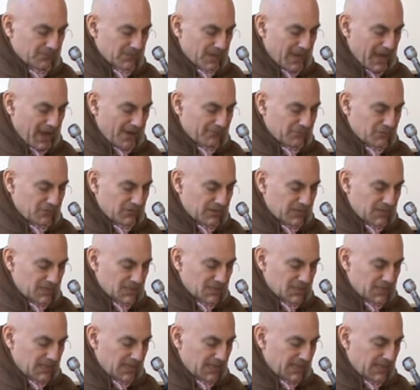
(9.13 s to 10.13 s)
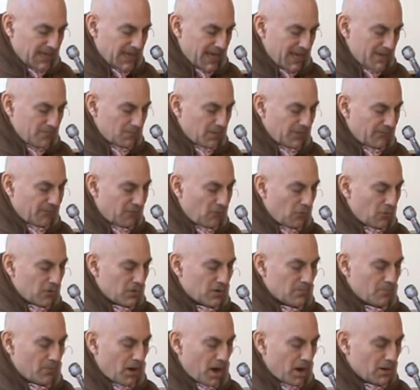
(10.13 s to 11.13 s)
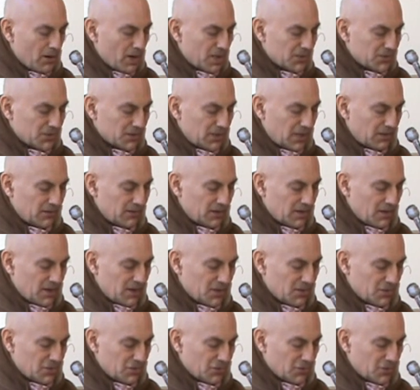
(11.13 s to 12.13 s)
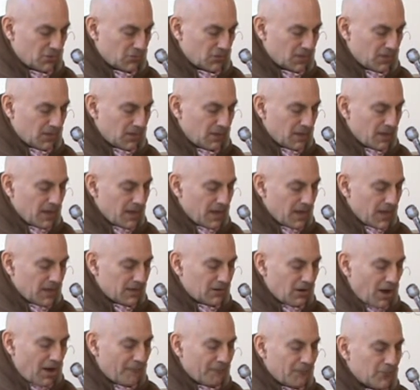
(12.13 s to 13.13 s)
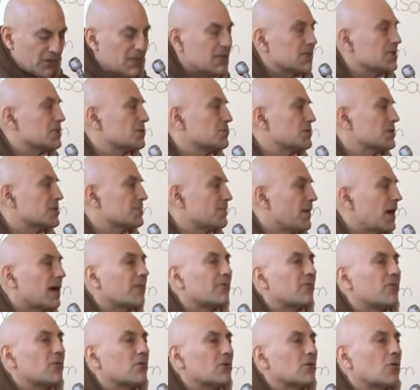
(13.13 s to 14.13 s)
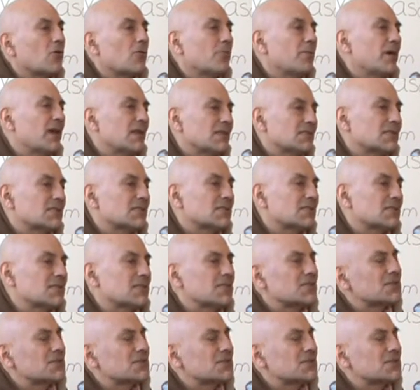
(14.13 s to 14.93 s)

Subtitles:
After this, he came before Maharaj Nanda and Yashoda and offered his respectful obeisances.